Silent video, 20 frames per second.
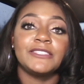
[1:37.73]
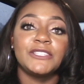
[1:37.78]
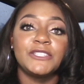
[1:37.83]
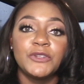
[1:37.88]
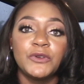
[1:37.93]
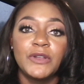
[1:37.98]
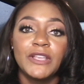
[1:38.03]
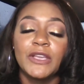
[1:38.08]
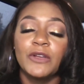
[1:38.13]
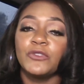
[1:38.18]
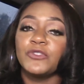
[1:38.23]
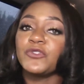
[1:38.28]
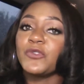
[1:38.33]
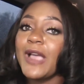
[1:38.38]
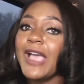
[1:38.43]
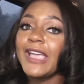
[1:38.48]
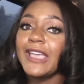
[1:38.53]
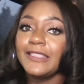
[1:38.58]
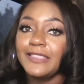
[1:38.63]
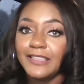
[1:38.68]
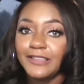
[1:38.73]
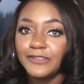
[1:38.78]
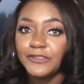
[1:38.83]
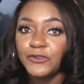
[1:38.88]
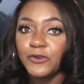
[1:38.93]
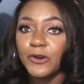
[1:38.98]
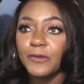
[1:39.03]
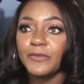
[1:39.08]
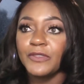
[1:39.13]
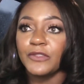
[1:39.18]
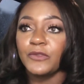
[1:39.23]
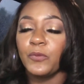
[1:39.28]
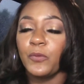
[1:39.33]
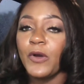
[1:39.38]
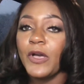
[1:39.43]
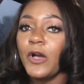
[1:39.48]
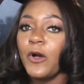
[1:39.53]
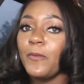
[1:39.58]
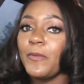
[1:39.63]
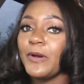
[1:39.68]
studio tracking these storms as
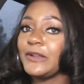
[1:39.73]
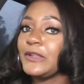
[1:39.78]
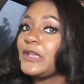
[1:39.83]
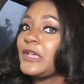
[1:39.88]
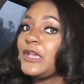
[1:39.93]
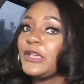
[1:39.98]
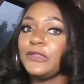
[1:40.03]
well, but